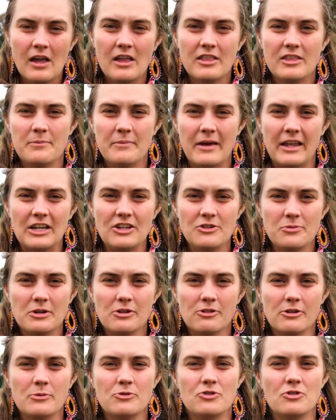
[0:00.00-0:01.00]
The
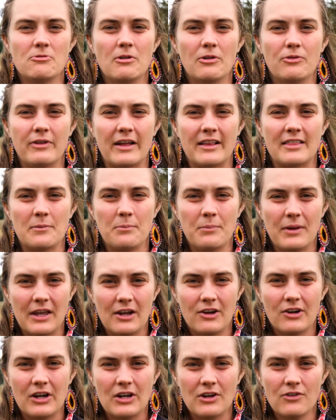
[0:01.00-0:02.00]
management group should reflect the
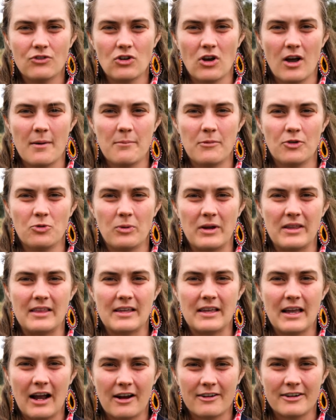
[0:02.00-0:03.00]
period of time between the
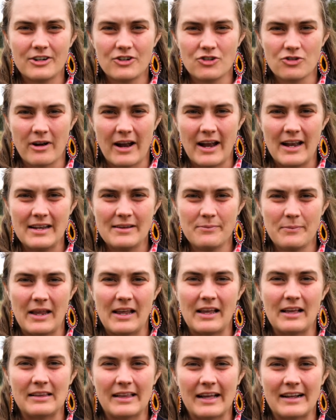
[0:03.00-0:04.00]
current trait
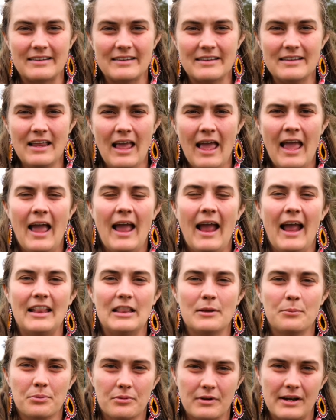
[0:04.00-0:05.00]
being collected and
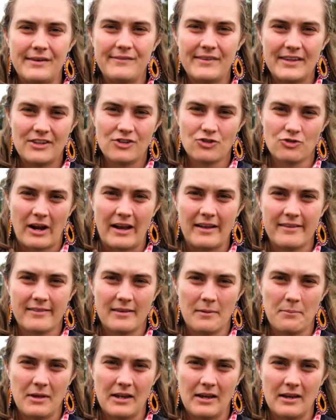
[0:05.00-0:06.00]
the previous trait
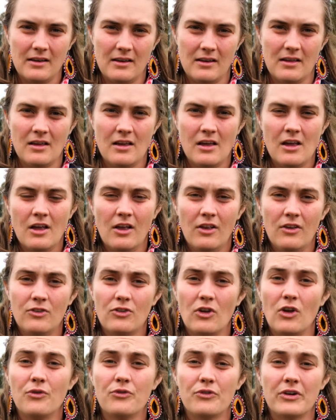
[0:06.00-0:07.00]
submitted.
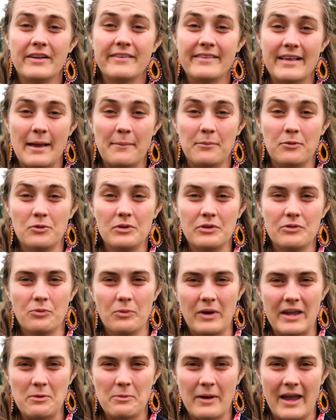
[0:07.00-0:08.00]
So for example, if
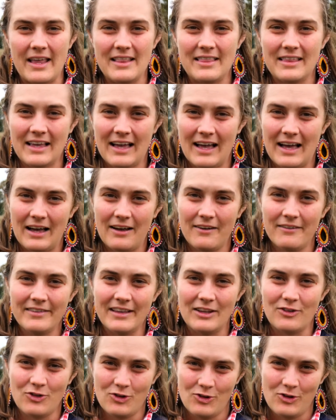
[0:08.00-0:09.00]
we weighed the calves
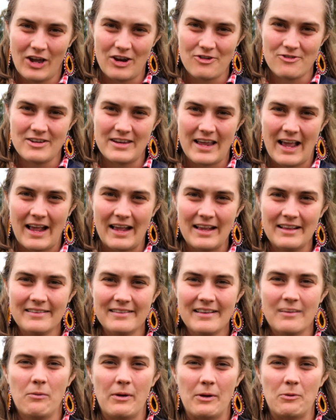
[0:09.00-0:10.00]
at 200 days
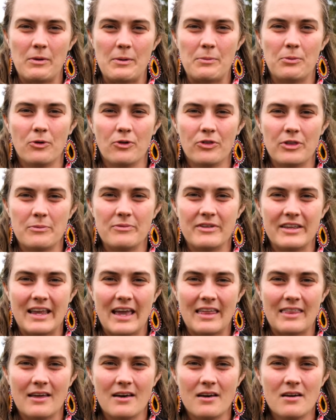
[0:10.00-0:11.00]
when we brought them
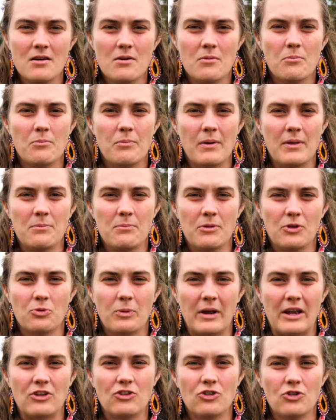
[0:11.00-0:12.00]
together, but
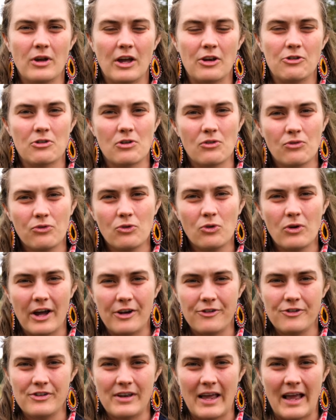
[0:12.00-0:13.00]
between 200 and
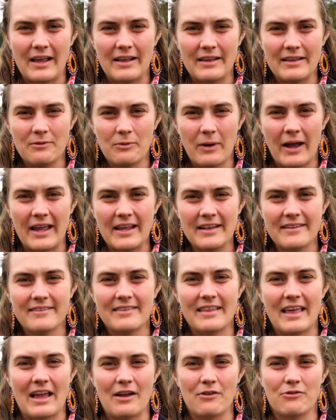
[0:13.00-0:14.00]
400 day weights
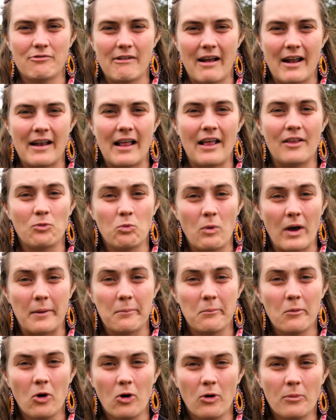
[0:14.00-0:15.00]
they have run as
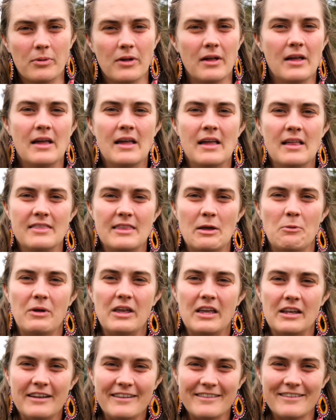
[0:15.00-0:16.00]
one mob, then we
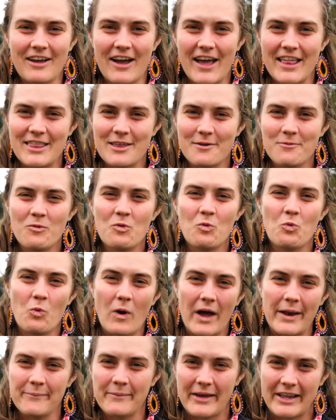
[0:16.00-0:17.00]
can assign them
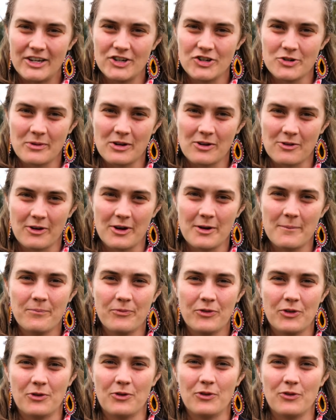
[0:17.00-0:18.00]
one management group
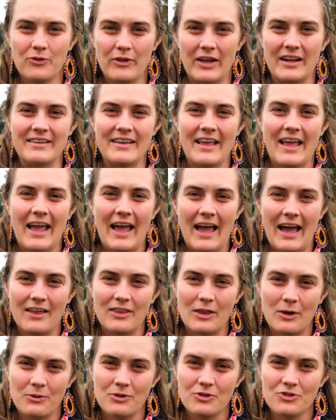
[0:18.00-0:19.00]
to reflect how
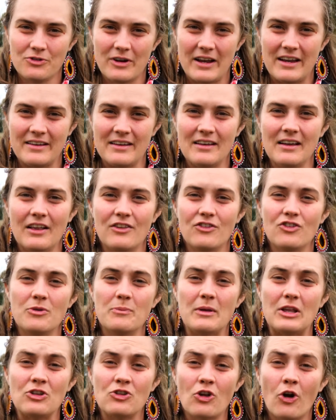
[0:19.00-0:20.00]
they were treated,
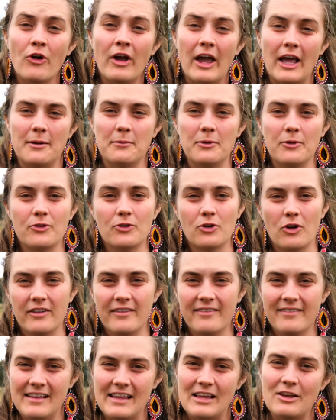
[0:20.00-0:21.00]
assuming no animals got
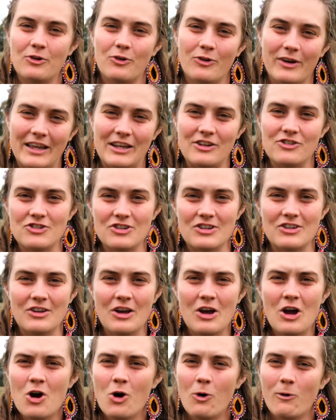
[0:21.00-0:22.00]
sick or injured
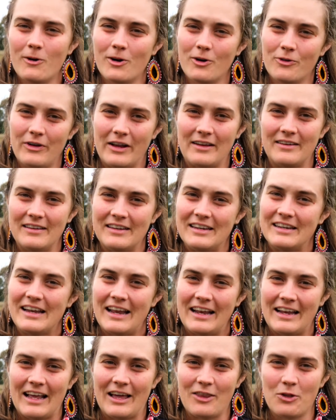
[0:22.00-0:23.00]
or affected in
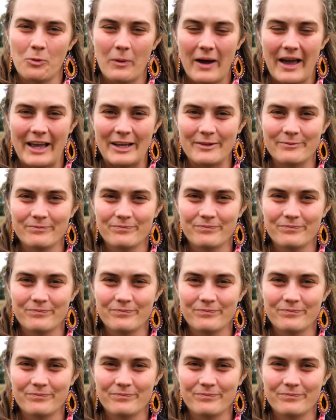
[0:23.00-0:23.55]
any other way.